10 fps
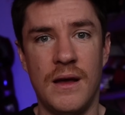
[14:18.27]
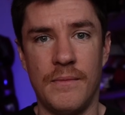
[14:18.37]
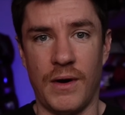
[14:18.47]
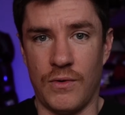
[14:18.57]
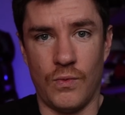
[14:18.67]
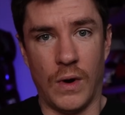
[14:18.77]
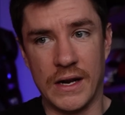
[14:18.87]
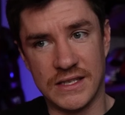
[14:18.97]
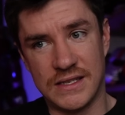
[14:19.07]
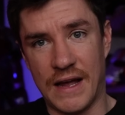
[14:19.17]
But one
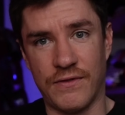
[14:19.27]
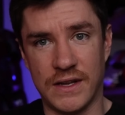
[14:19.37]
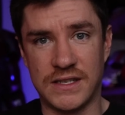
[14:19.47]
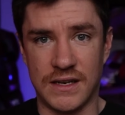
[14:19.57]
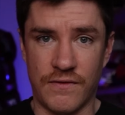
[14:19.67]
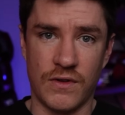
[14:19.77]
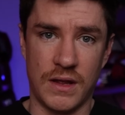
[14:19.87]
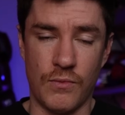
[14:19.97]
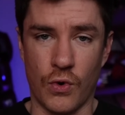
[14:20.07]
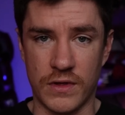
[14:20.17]
is definitely significantly
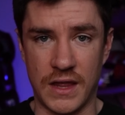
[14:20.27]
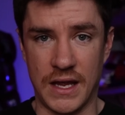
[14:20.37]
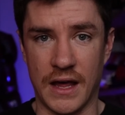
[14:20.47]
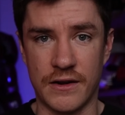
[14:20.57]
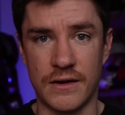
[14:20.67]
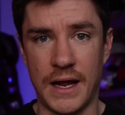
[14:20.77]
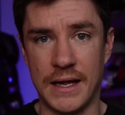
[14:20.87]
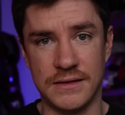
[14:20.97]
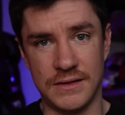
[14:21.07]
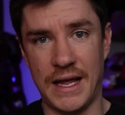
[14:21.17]
more than the other
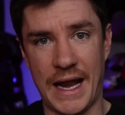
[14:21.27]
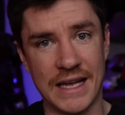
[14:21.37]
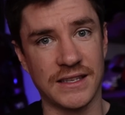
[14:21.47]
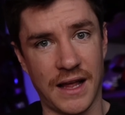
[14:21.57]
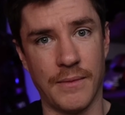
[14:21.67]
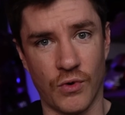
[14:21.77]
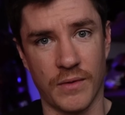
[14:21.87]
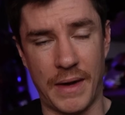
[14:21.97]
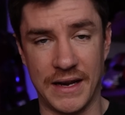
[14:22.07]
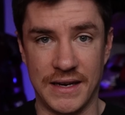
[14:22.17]
and it has a lot more
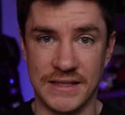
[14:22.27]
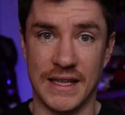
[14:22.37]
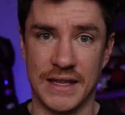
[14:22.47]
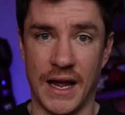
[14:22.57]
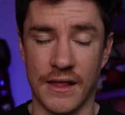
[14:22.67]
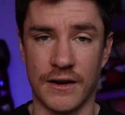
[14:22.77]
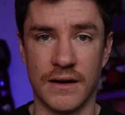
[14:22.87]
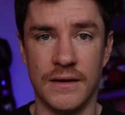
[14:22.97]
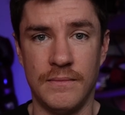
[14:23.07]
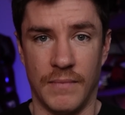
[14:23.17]
amenities than the other.
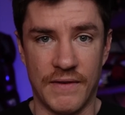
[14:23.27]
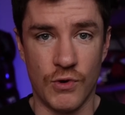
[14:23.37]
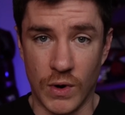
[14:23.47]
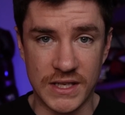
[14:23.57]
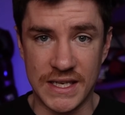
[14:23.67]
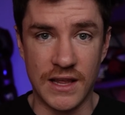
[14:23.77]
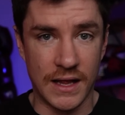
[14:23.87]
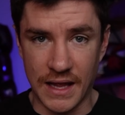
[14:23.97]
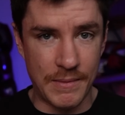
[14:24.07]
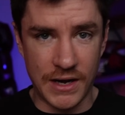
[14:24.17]
But if you want to see that,
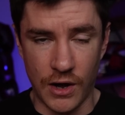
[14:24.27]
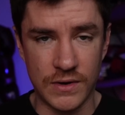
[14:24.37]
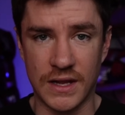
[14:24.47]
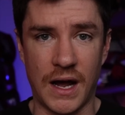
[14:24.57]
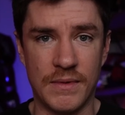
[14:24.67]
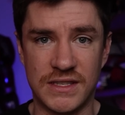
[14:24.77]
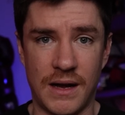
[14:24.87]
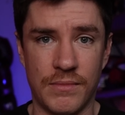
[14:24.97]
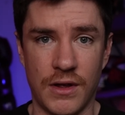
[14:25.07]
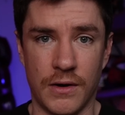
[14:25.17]
let me know in the comments
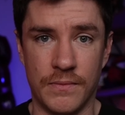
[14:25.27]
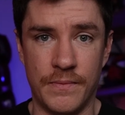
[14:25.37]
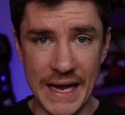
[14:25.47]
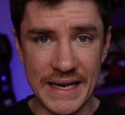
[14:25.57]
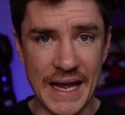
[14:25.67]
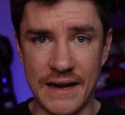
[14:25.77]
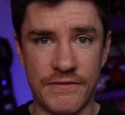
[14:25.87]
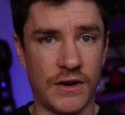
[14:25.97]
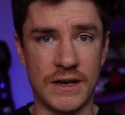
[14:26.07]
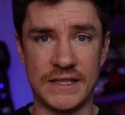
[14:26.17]
down below. And again, if
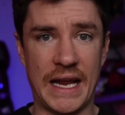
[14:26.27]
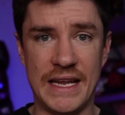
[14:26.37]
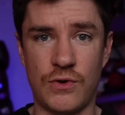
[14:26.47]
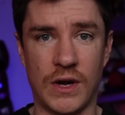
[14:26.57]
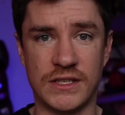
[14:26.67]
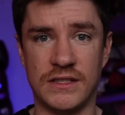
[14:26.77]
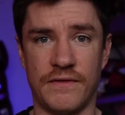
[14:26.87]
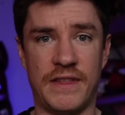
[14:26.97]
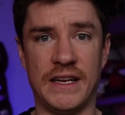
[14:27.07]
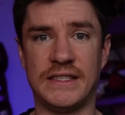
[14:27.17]
there is any questions of
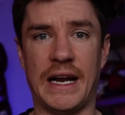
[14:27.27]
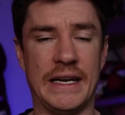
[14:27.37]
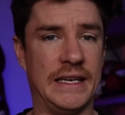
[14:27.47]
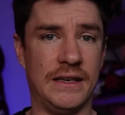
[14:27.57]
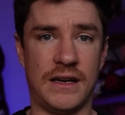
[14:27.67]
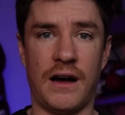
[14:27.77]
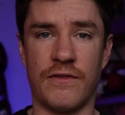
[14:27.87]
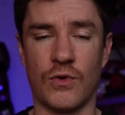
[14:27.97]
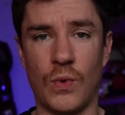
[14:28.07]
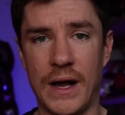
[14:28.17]
things that I didn't
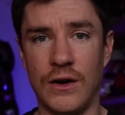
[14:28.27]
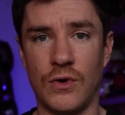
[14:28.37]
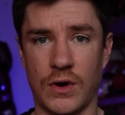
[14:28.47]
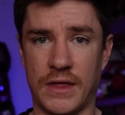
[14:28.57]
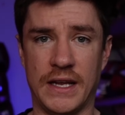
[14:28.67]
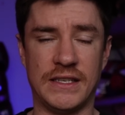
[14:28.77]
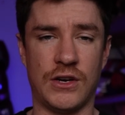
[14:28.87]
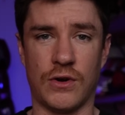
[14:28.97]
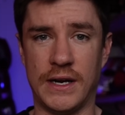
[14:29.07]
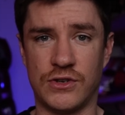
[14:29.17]
cover well or things that
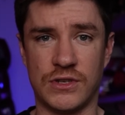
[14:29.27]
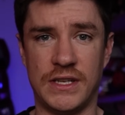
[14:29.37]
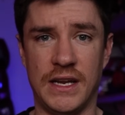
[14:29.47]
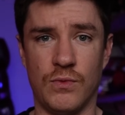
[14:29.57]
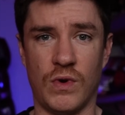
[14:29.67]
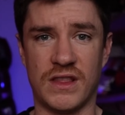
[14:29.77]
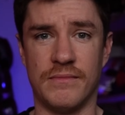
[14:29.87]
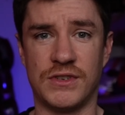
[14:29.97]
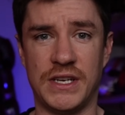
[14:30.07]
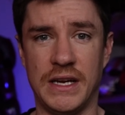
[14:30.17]
you're interested in with the
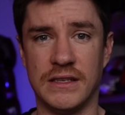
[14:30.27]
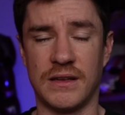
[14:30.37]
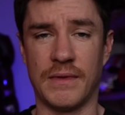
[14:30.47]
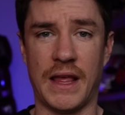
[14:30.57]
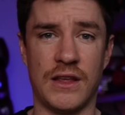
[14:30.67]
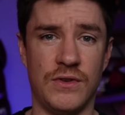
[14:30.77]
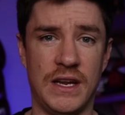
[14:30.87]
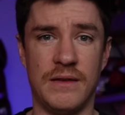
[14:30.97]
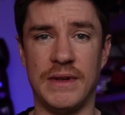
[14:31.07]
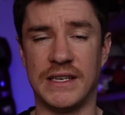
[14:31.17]
machine, something that you
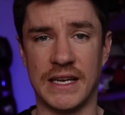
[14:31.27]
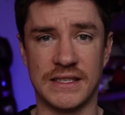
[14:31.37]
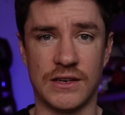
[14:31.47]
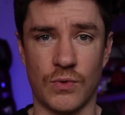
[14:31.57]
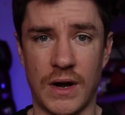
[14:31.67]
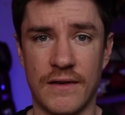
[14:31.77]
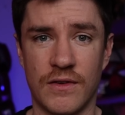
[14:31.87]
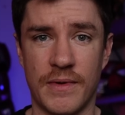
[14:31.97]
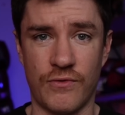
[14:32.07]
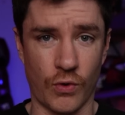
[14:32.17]
need to be tested or whatever
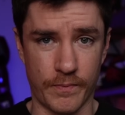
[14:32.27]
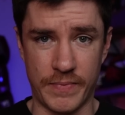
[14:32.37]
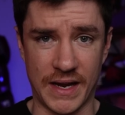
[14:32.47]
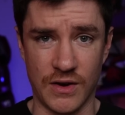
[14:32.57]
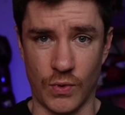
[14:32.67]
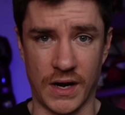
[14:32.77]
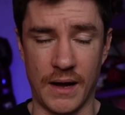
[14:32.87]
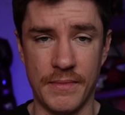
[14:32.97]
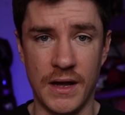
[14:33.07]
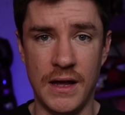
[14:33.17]
before picking one
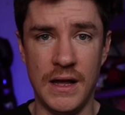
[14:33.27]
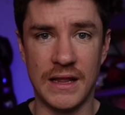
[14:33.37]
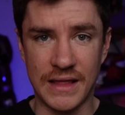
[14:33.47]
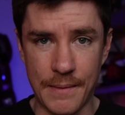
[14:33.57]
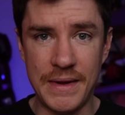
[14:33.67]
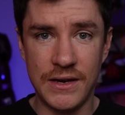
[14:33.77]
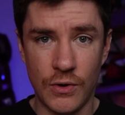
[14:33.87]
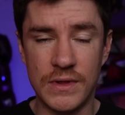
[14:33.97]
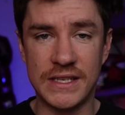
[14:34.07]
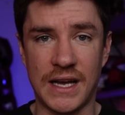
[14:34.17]
up, let me know
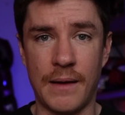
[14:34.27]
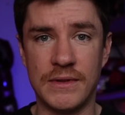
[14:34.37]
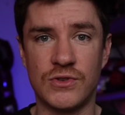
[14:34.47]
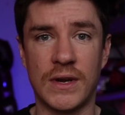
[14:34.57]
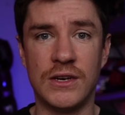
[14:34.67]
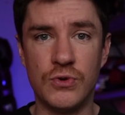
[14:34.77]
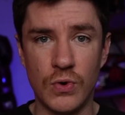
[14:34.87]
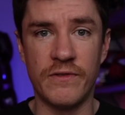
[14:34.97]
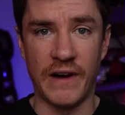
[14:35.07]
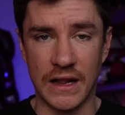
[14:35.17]
in these comments so I can do
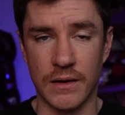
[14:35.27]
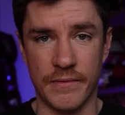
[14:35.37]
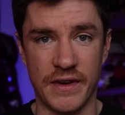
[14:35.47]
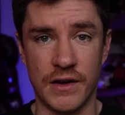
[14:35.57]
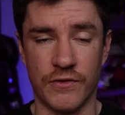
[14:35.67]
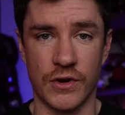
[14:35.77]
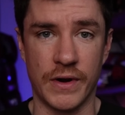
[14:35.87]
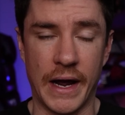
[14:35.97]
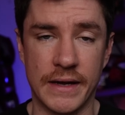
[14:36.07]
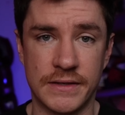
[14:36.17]
a follow-up video for you
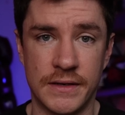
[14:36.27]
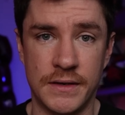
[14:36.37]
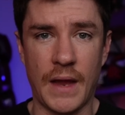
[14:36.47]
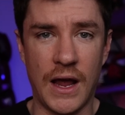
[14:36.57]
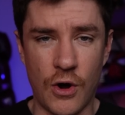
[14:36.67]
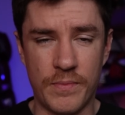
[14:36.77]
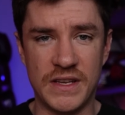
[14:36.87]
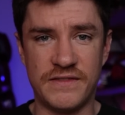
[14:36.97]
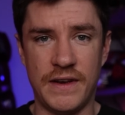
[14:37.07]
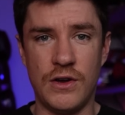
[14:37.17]
guys. I hope
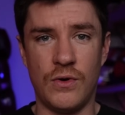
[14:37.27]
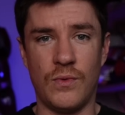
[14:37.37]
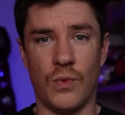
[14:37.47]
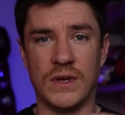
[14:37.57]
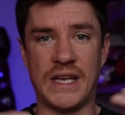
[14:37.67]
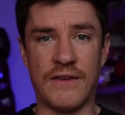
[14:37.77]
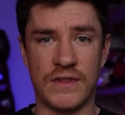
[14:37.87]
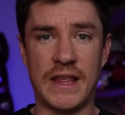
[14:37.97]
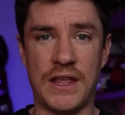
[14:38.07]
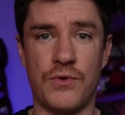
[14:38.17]
this video was
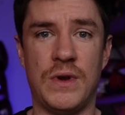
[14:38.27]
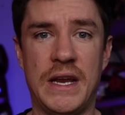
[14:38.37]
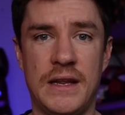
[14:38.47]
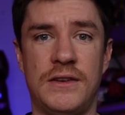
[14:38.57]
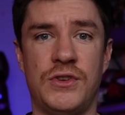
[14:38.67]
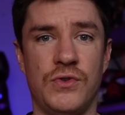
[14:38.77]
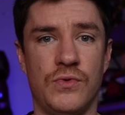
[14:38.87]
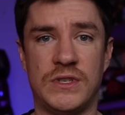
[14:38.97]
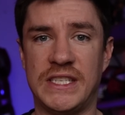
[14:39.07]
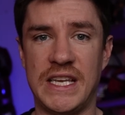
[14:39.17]
everything that you needed
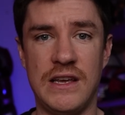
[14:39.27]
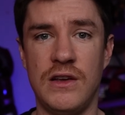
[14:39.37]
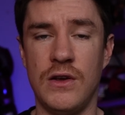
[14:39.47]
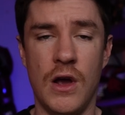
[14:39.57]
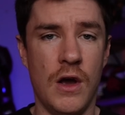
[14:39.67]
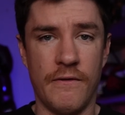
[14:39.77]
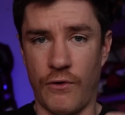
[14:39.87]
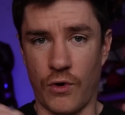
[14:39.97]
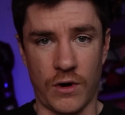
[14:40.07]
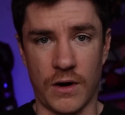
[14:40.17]
to see
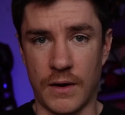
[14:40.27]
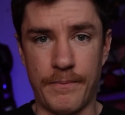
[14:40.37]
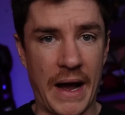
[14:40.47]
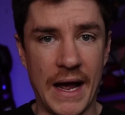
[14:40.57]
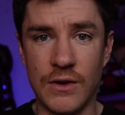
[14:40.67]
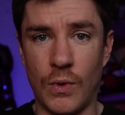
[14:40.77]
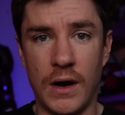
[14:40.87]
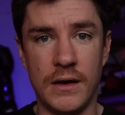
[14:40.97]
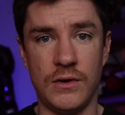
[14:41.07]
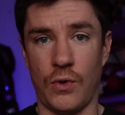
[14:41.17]
for buying
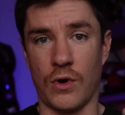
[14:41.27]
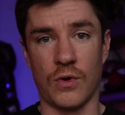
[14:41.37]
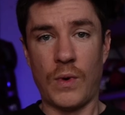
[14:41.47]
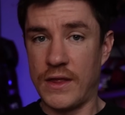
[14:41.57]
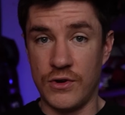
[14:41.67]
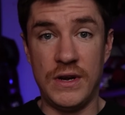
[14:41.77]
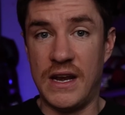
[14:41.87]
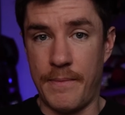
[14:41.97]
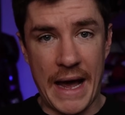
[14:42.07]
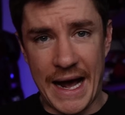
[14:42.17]
one or whether you need
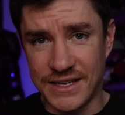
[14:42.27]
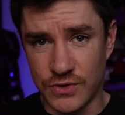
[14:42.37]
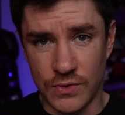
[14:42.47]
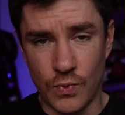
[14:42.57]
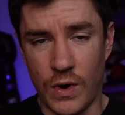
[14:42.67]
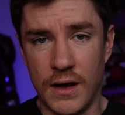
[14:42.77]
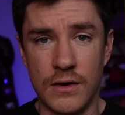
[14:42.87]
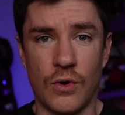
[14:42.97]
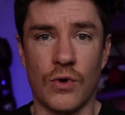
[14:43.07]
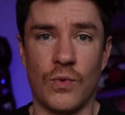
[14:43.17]
to pass on one
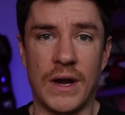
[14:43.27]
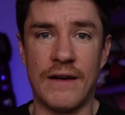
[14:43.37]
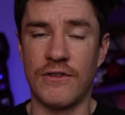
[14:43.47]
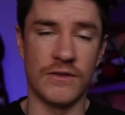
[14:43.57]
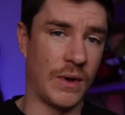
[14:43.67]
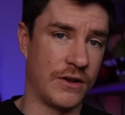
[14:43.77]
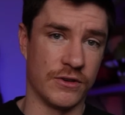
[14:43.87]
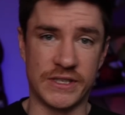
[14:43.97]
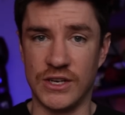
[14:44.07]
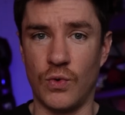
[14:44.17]
or whatever, whether you're
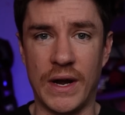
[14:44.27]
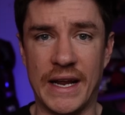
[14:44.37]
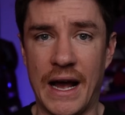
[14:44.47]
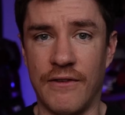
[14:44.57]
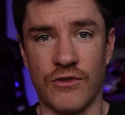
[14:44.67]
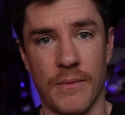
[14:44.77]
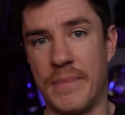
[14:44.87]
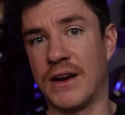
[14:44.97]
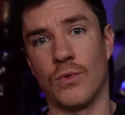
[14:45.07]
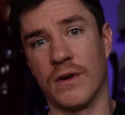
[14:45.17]
still waiting out for a
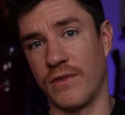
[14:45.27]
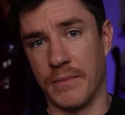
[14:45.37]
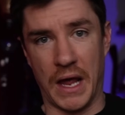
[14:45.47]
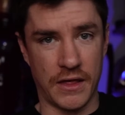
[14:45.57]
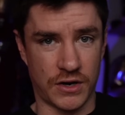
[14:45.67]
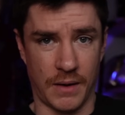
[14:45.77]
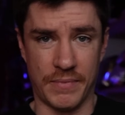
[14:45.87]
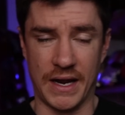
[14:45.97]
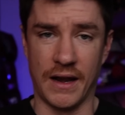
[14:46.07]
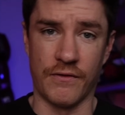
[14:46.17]
bigger one from the other
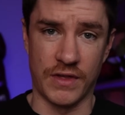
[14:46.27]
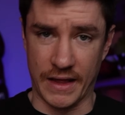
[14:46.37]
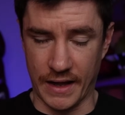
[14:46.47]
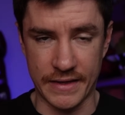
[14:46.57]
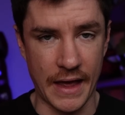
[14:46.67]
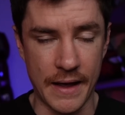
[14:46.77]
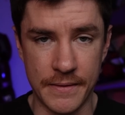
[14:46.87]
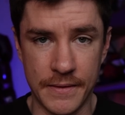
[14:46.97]
company and everything like that.